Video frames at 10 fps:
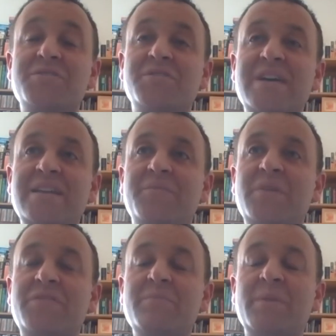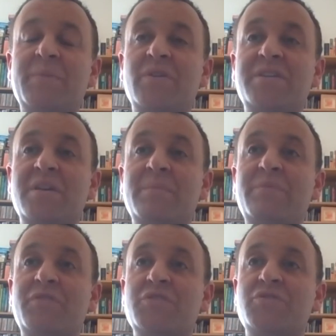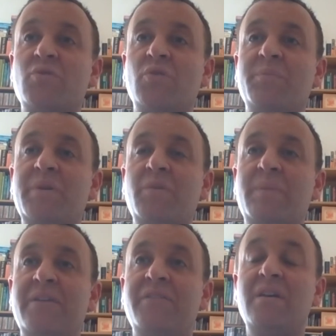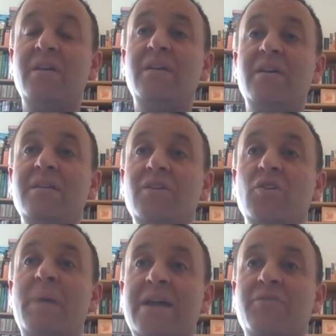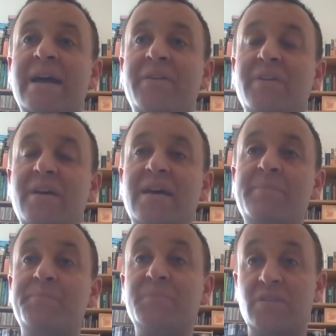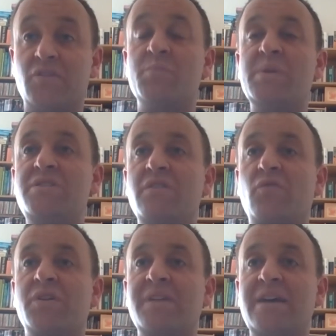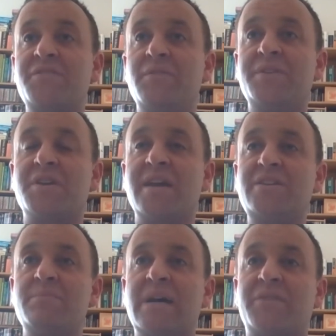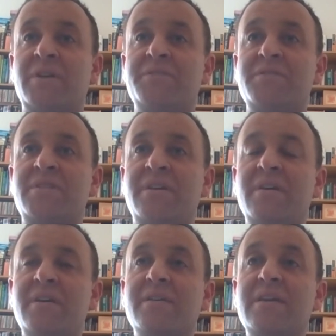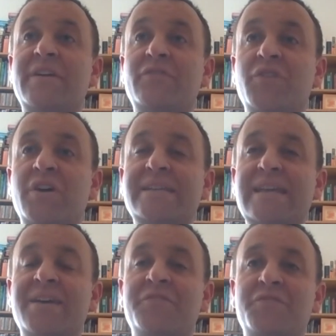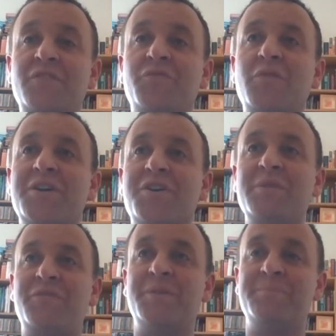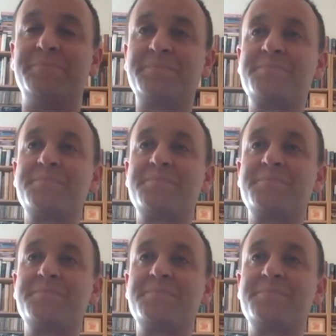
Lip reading: So, Daniel, I think it might be a good idea. Maybe if you just talk a bit about your background, the companies you've worked at and your education background, just to give everyone an idea of where you're coming from.